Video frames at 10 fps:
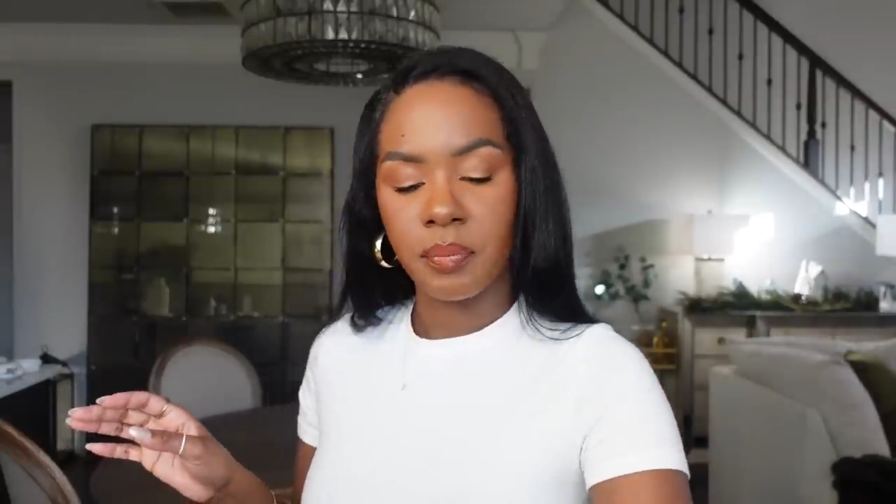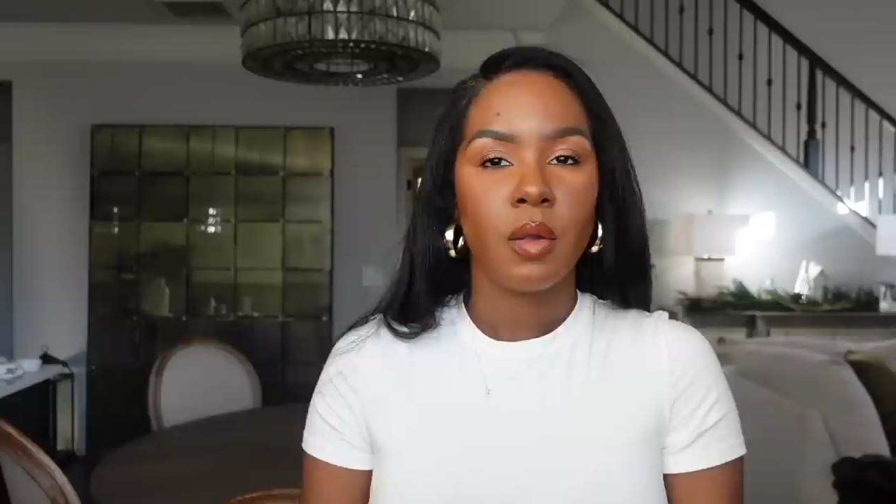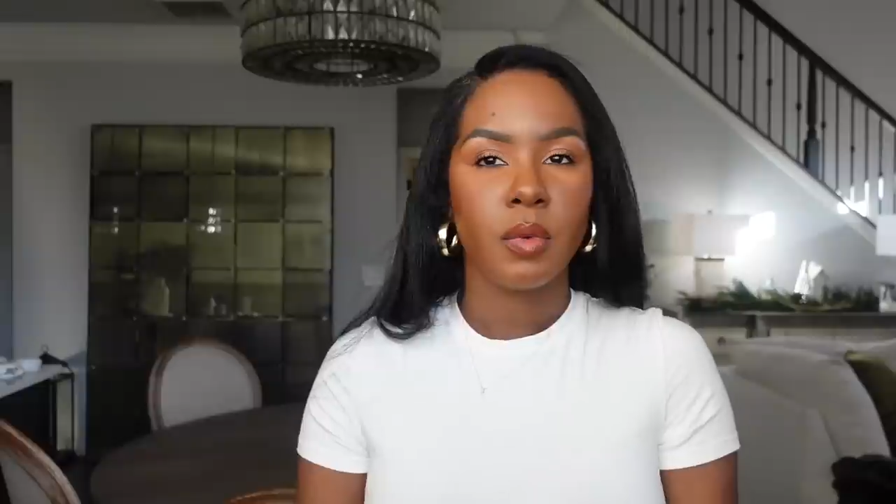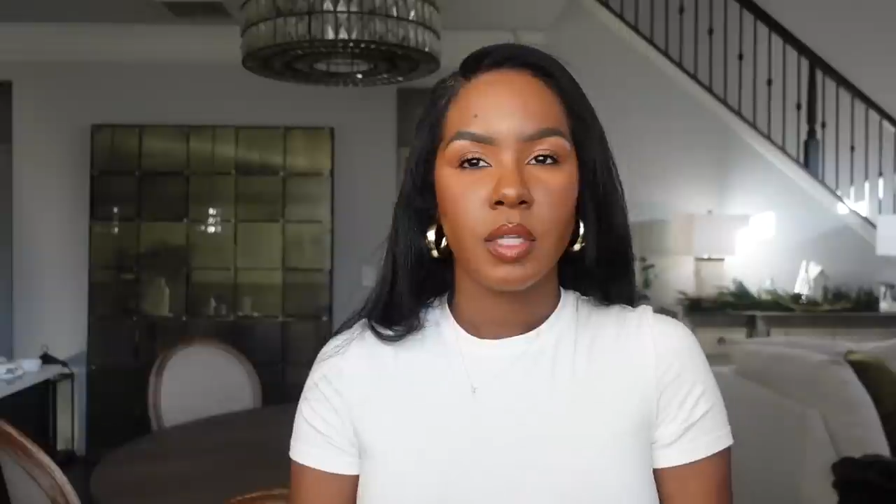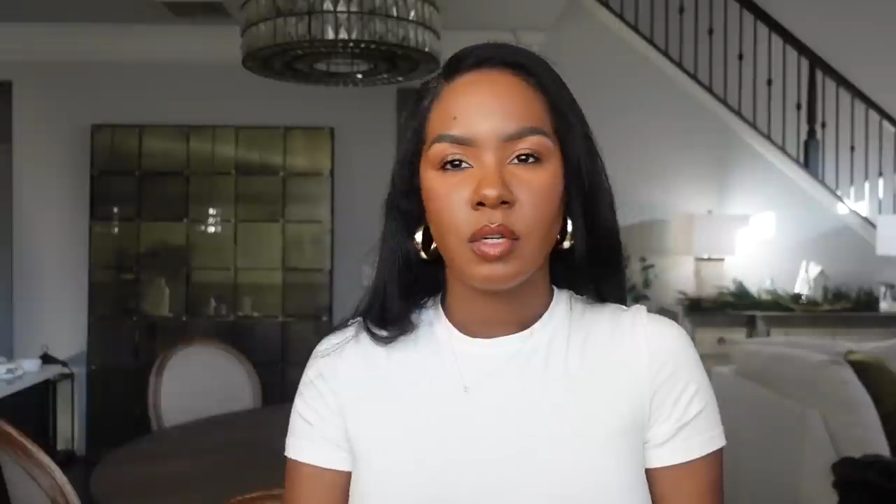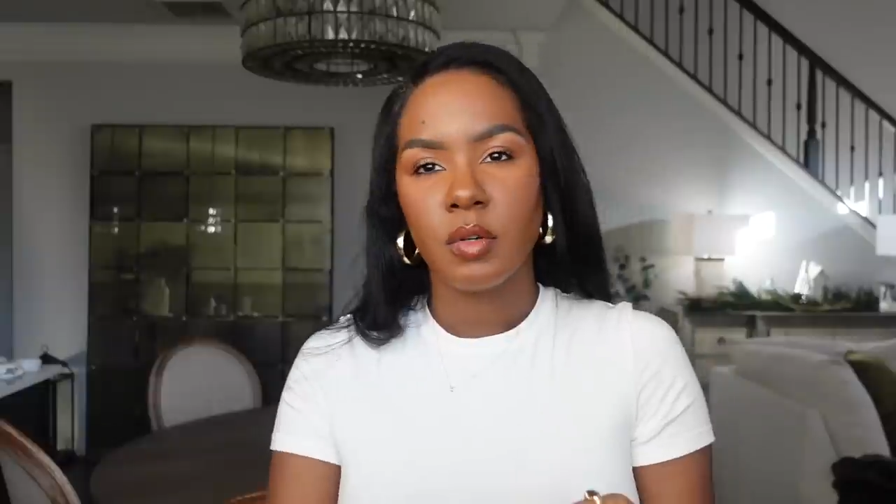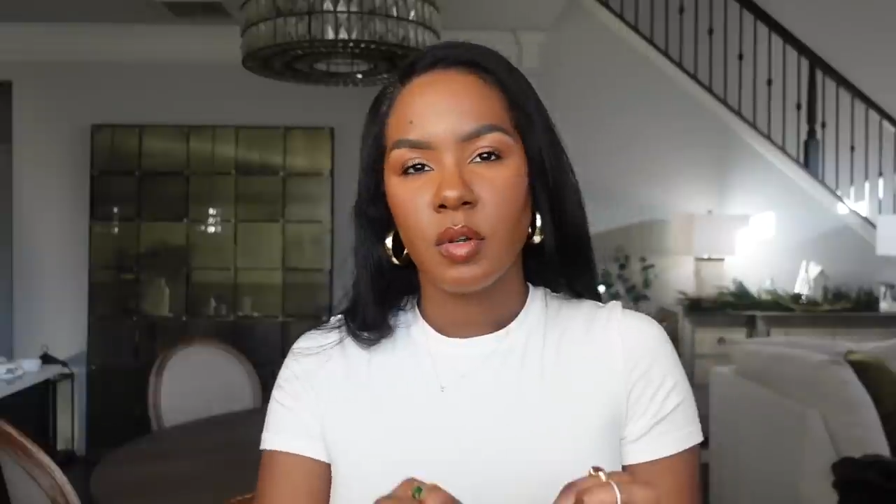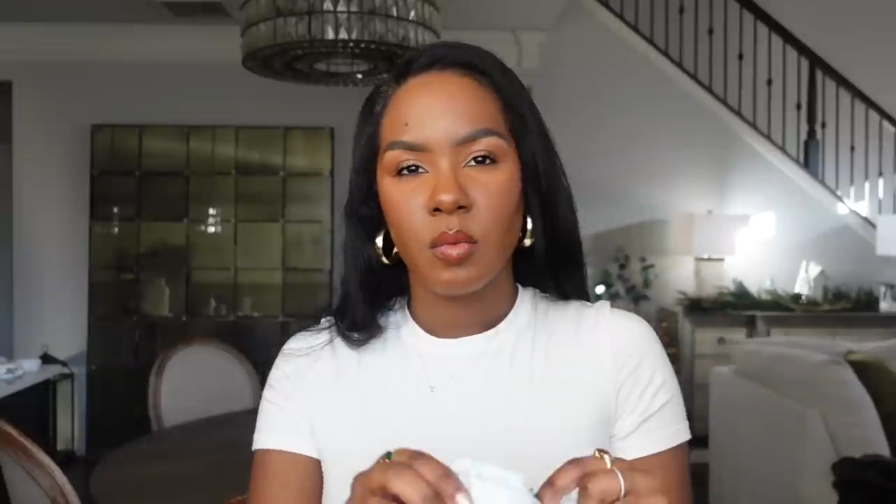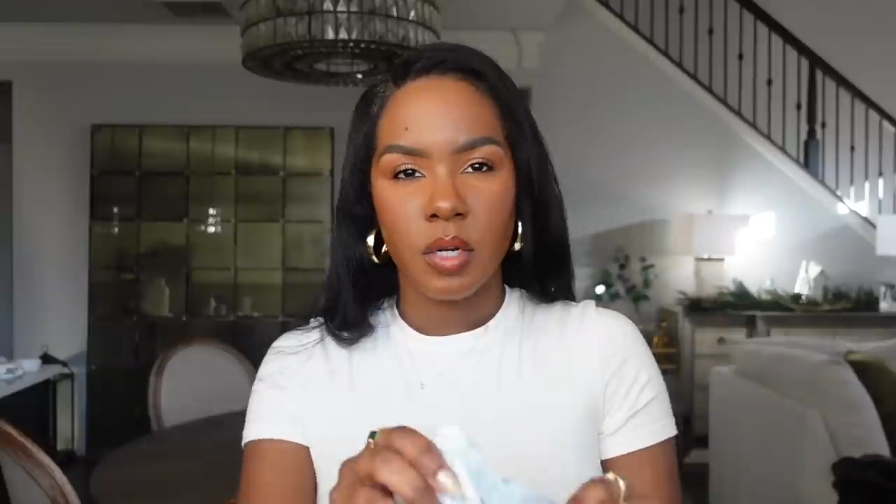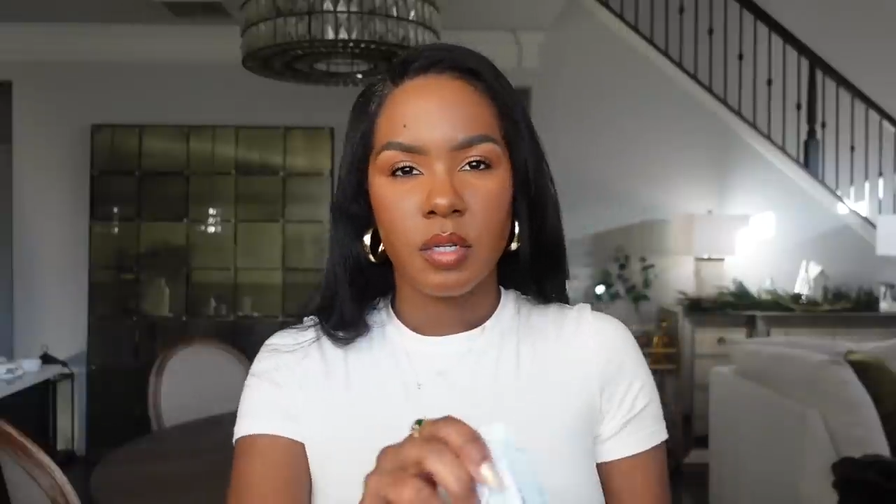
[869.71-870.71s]
I really don't
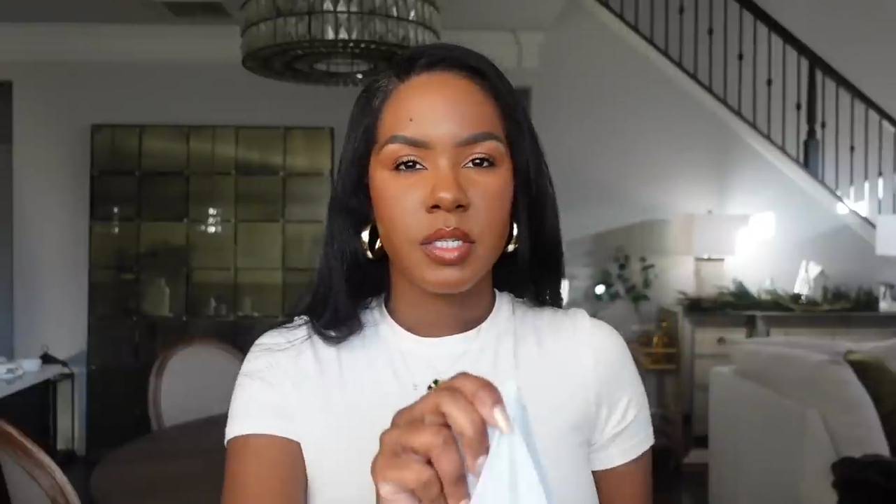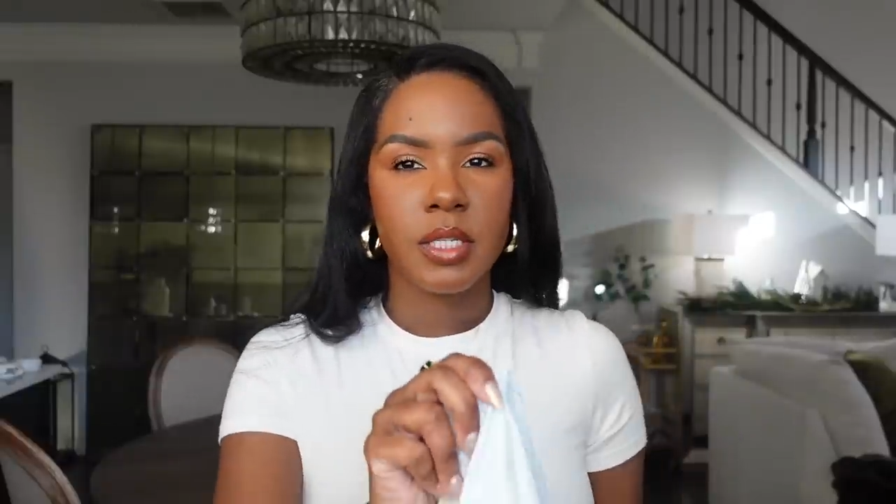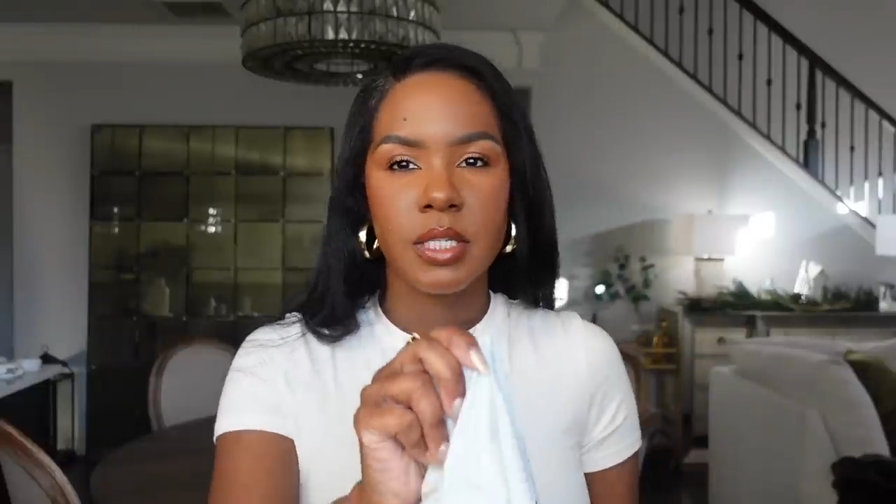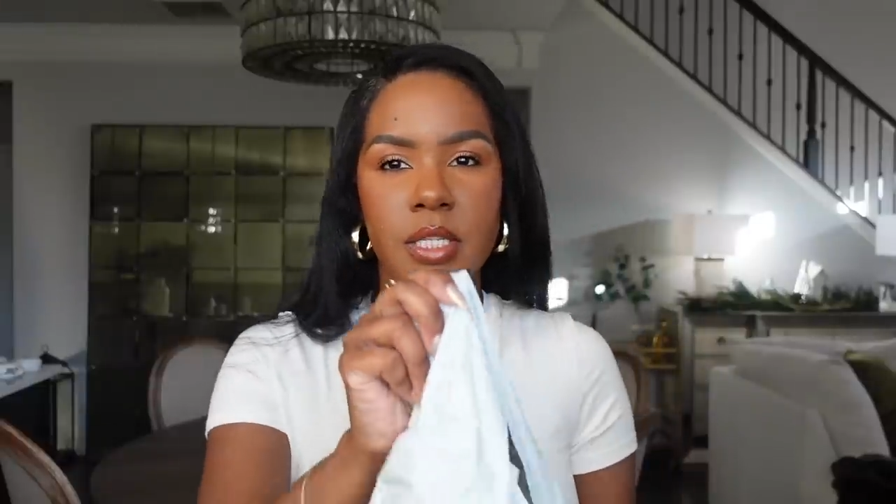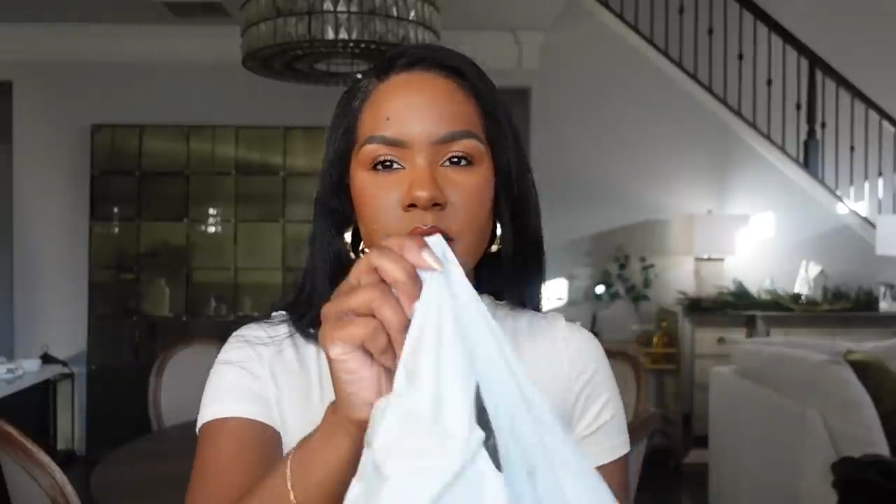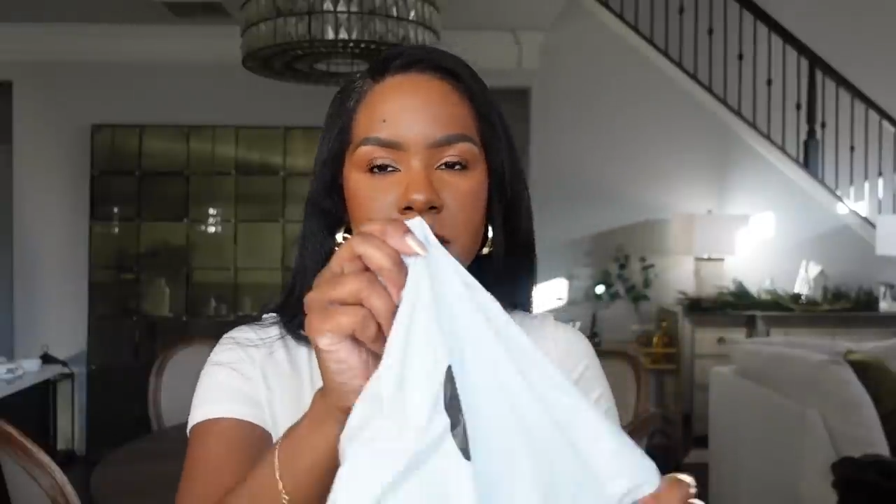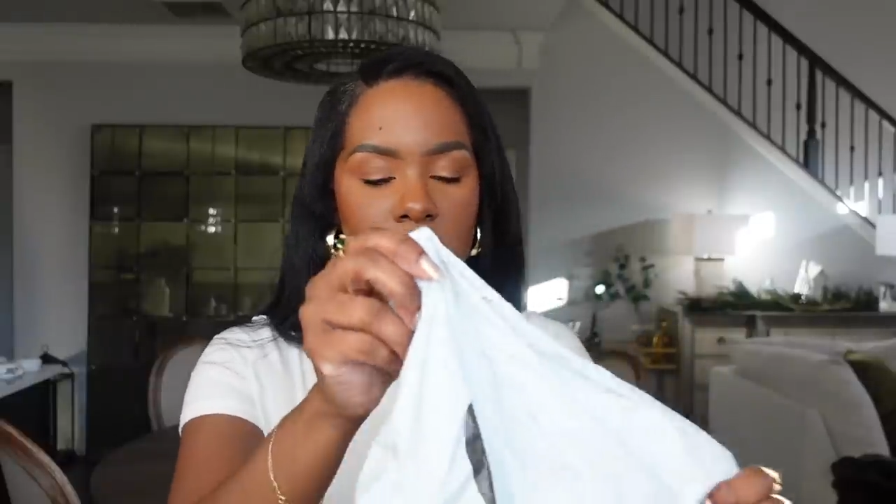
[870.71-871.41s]
know what else is in this